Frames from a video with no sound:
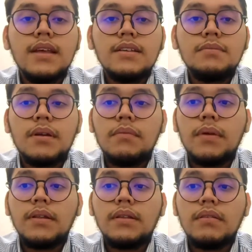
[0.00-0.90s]
the
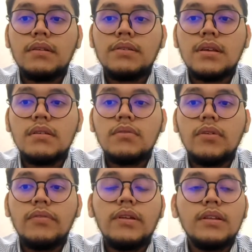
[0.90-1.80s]
experimental result
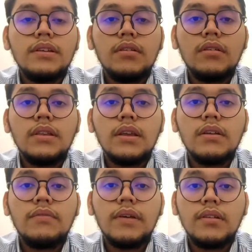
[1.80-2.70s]
with the
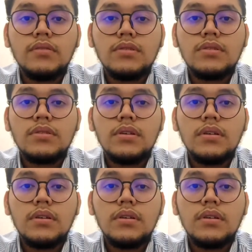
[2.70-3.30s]
theoretical values.